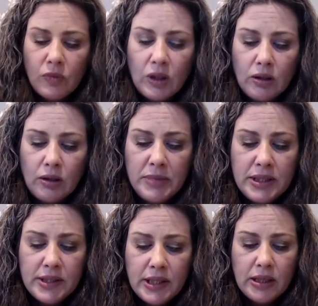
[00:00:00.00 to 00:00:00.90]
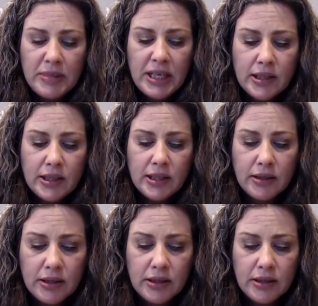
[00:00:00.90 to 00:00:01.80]
Let me see. Let me ask it
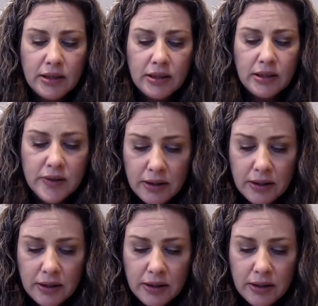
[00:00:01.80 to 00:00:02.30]
this way.